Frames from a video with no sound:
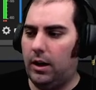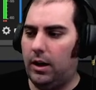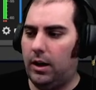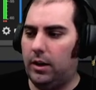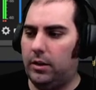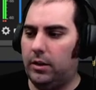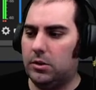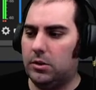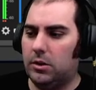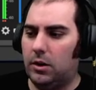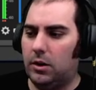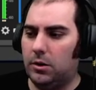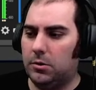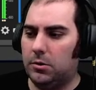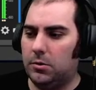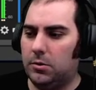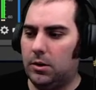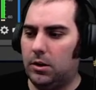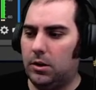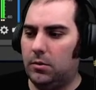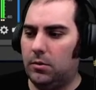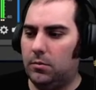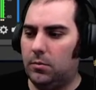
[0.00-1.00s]
The start
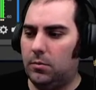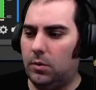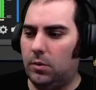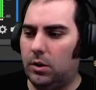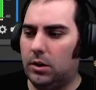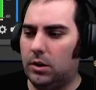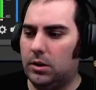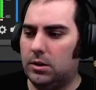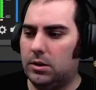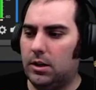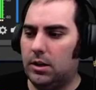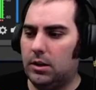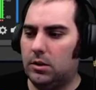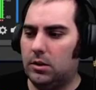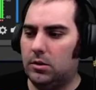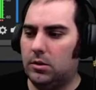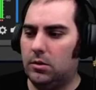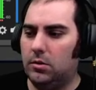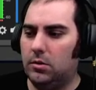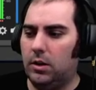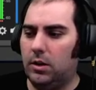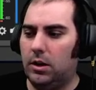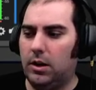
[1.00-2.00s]
trigger we're going to set
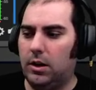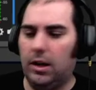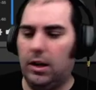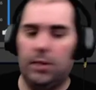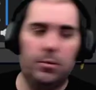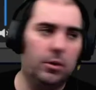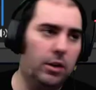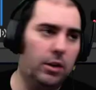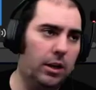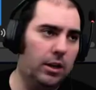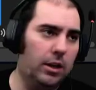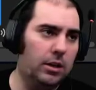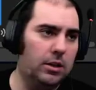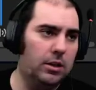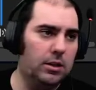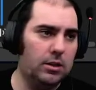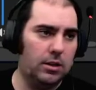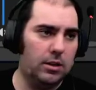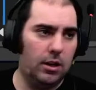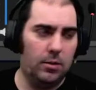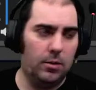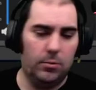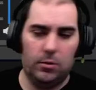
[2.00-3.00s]
to enable and
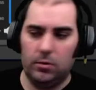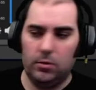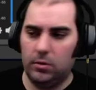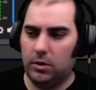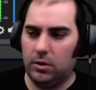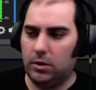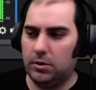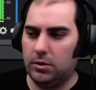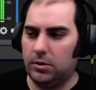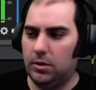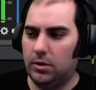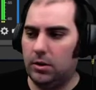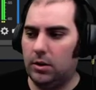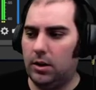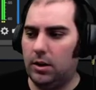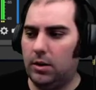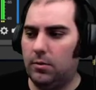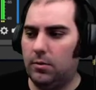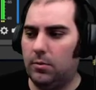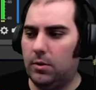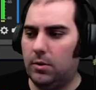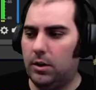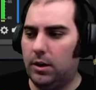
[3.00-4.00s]
disable. I'll show you
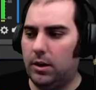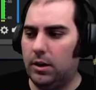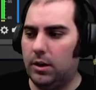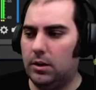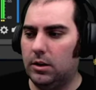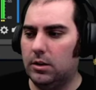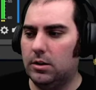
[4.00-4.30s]
that why in a